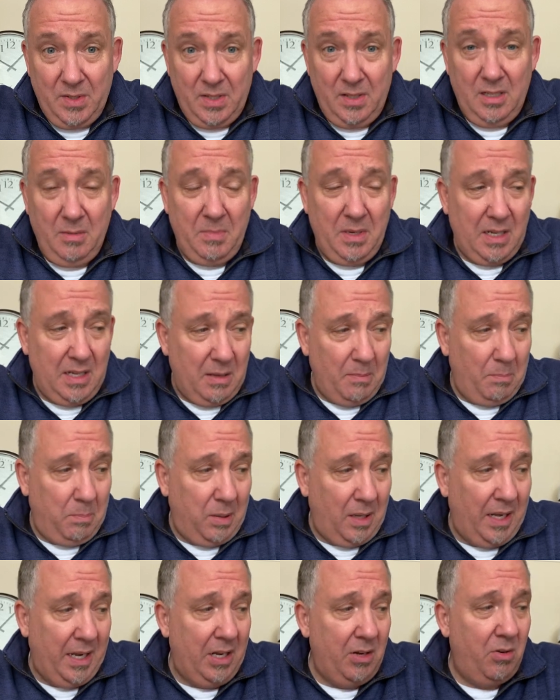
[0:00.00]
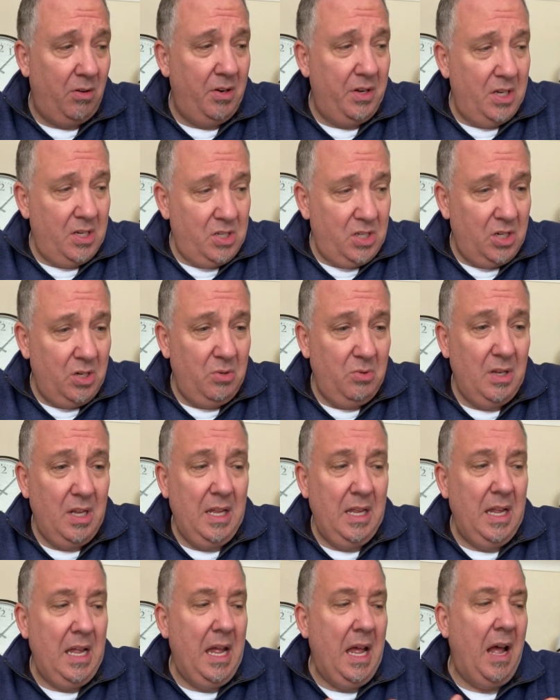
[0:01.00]
there'd be a complaint or an issue.
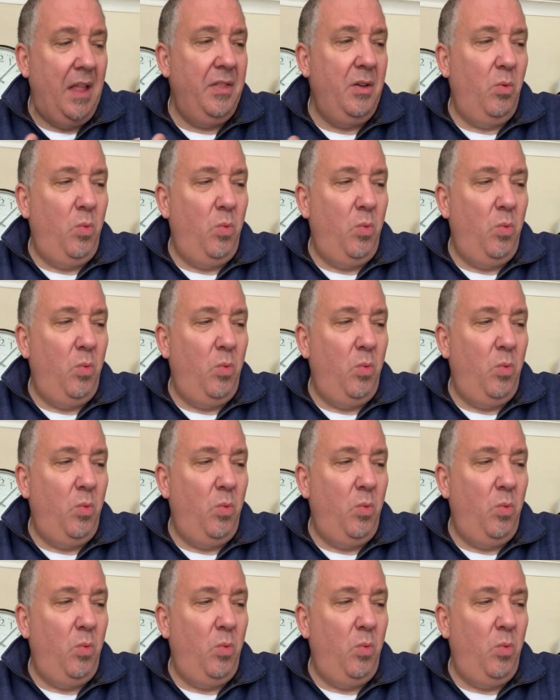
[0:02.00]
And the